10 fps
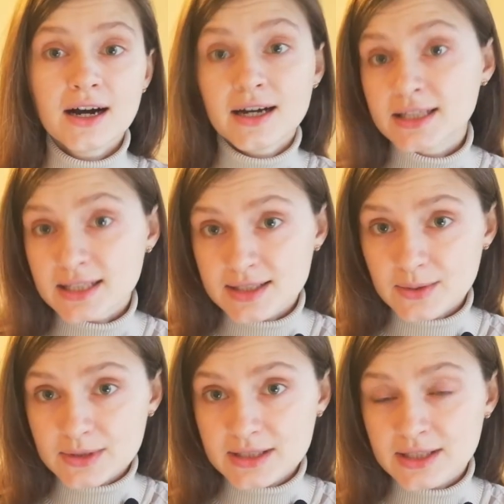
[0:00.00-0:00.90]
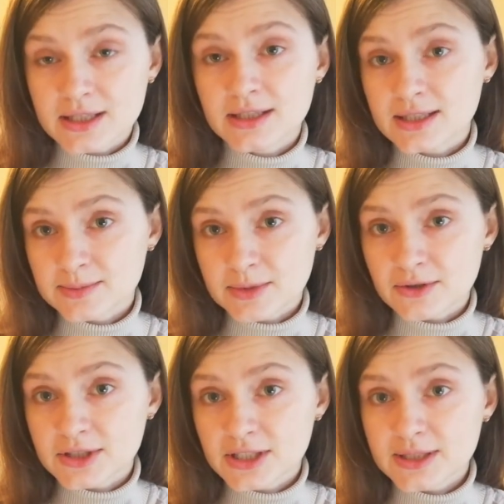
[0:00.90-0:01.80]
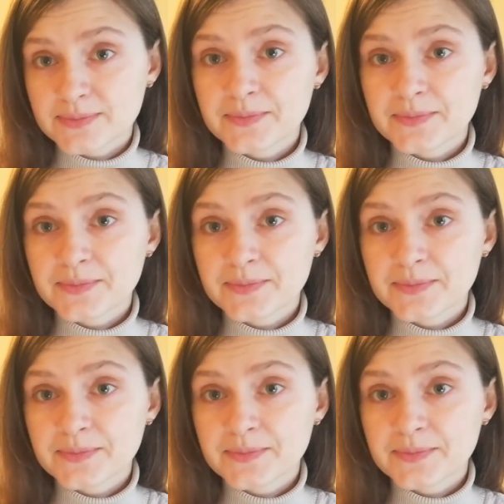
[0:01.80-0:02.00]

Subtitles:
it is used in this project.